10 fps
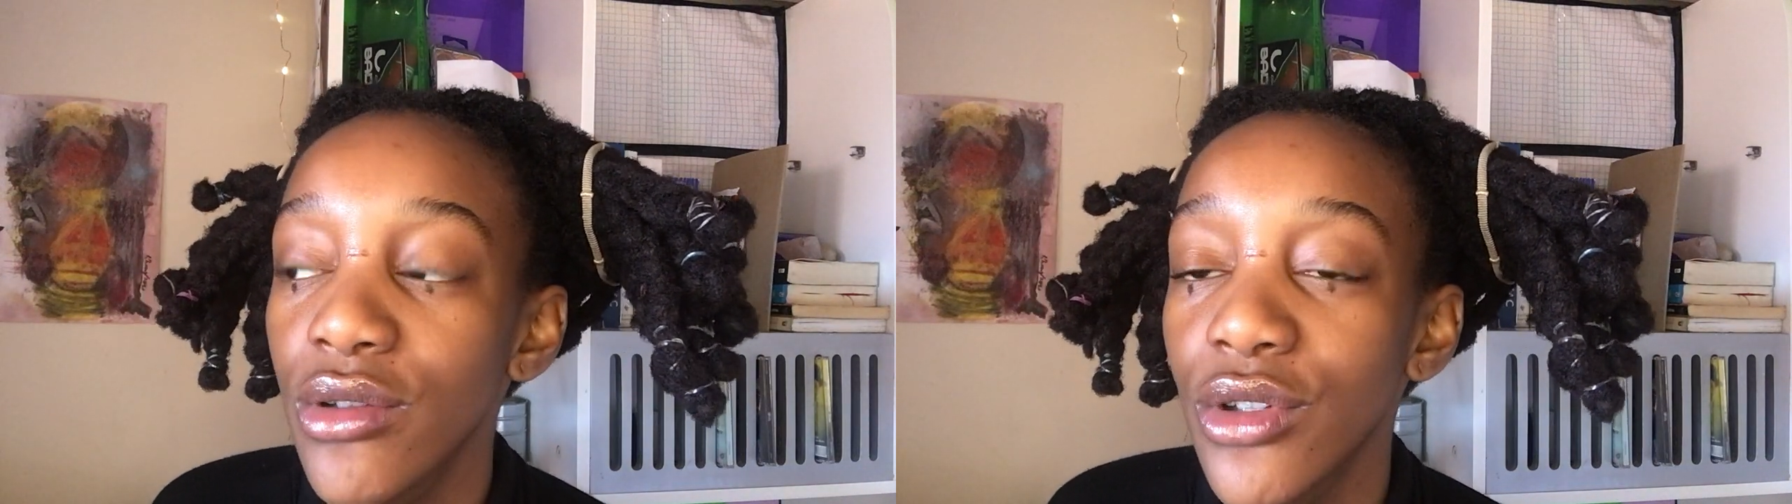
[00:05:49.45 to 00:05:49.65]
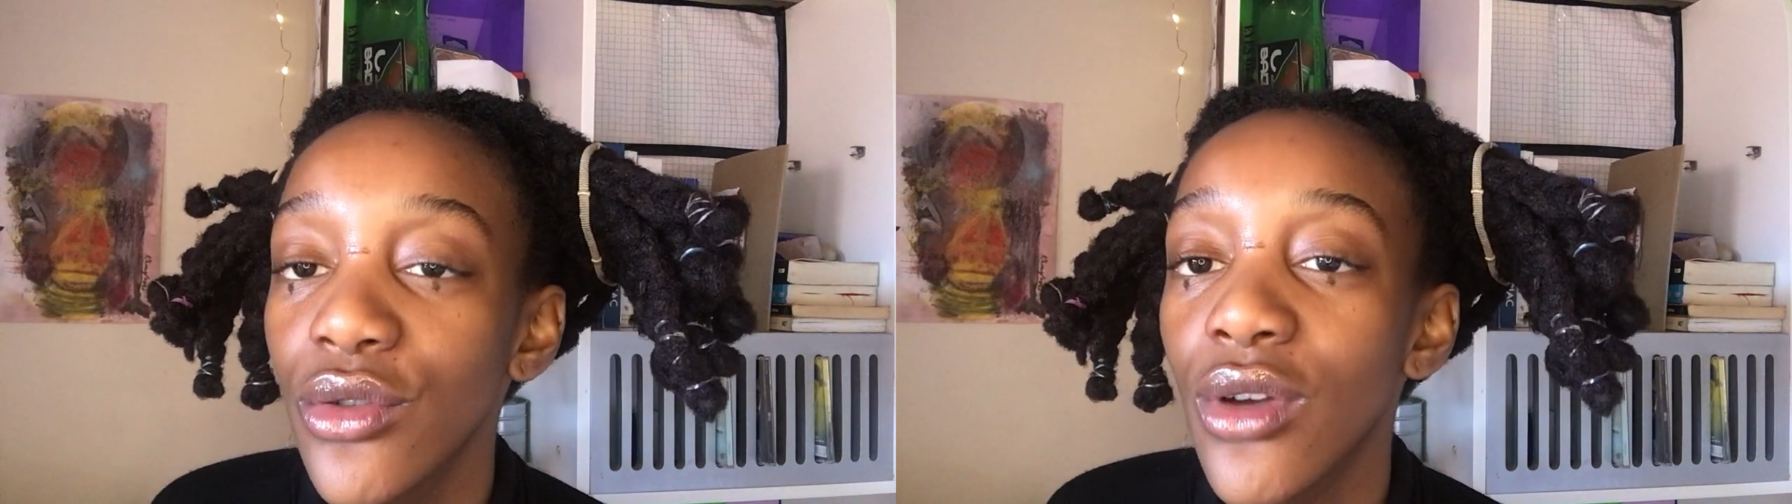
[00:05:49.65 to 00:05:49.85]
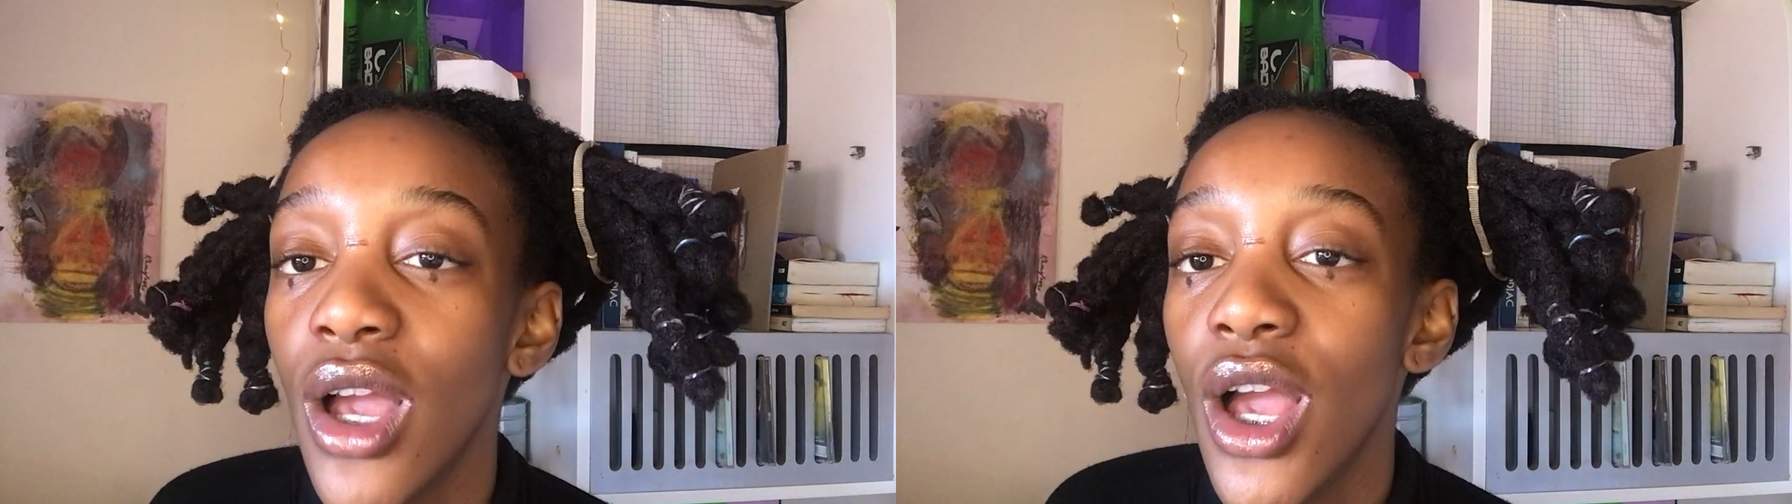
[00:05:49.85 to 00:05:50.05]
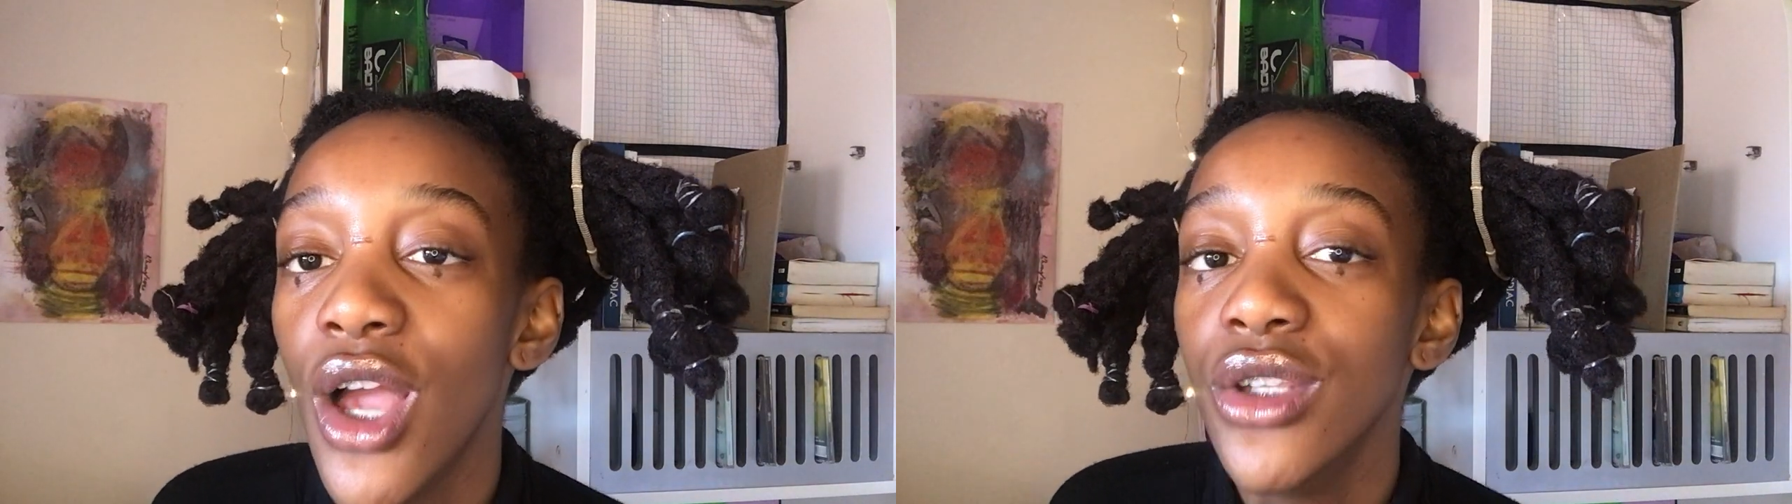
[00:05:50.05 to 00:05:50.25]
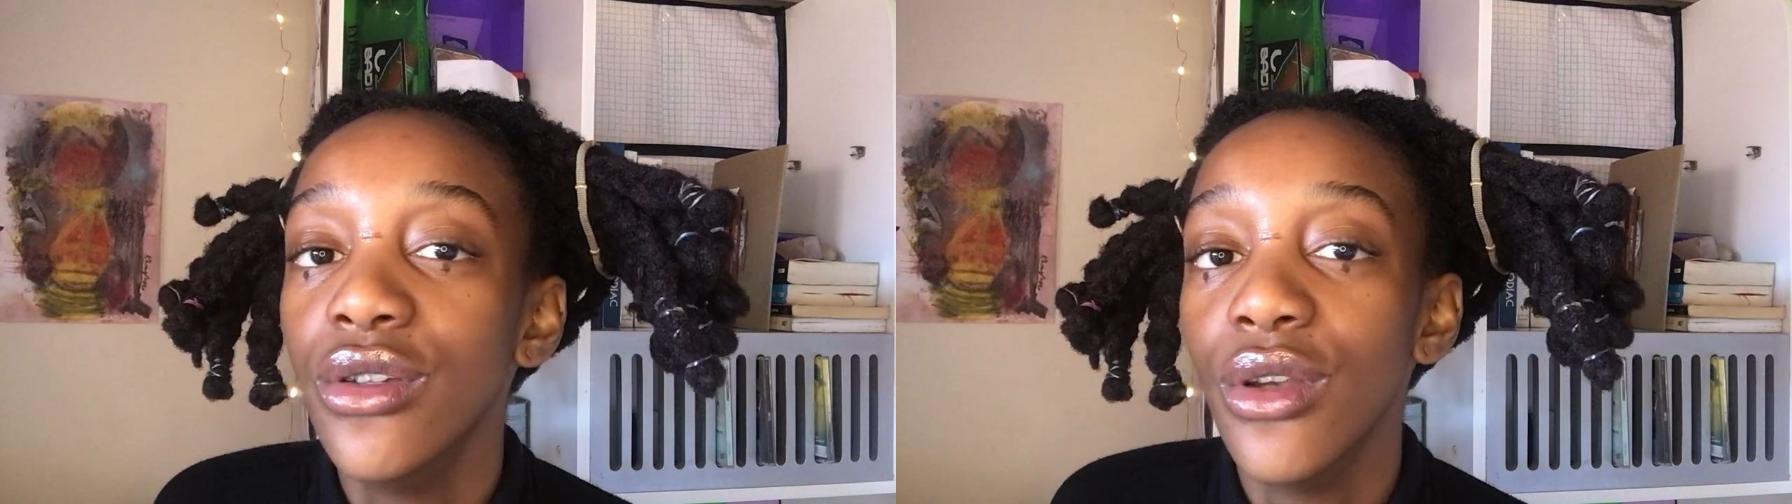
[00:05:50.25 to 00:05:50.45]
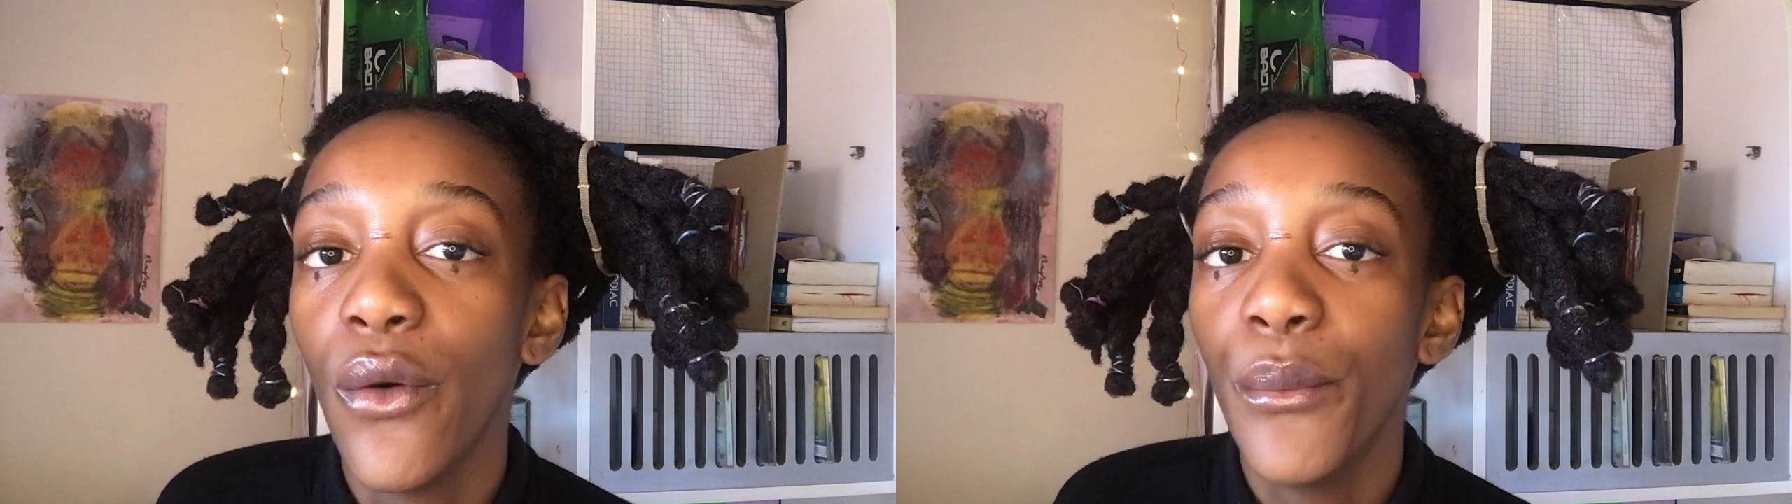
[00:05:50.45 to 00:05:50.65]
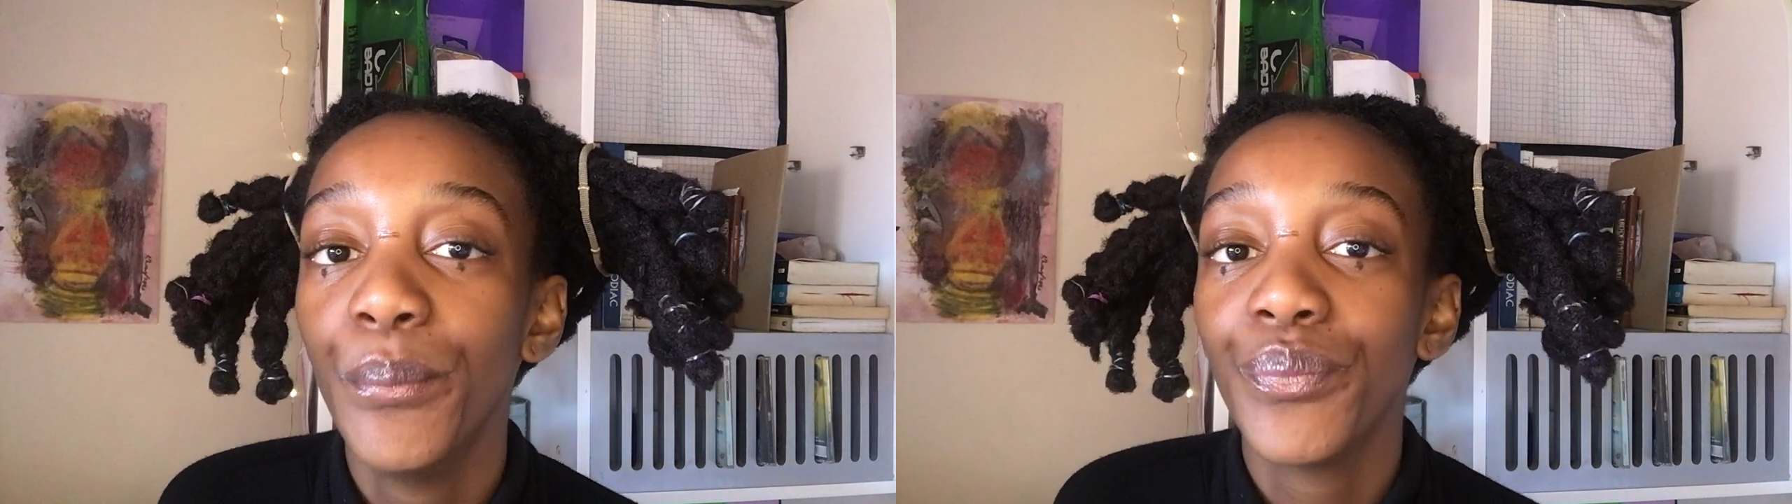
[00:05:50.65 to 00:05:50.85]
do, you know.